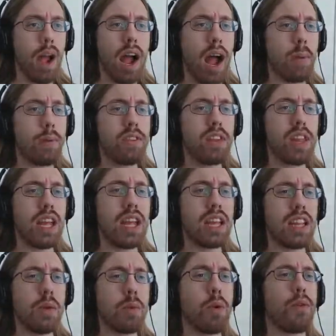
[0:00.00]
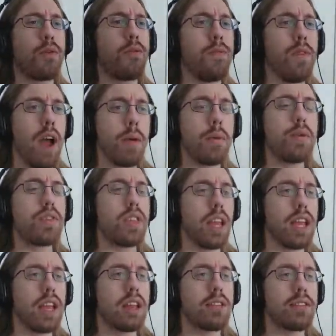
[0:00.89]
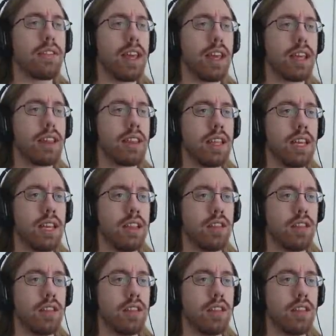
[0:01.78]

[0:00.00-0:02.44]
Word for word: I was thinking there were... I was thinking it's like the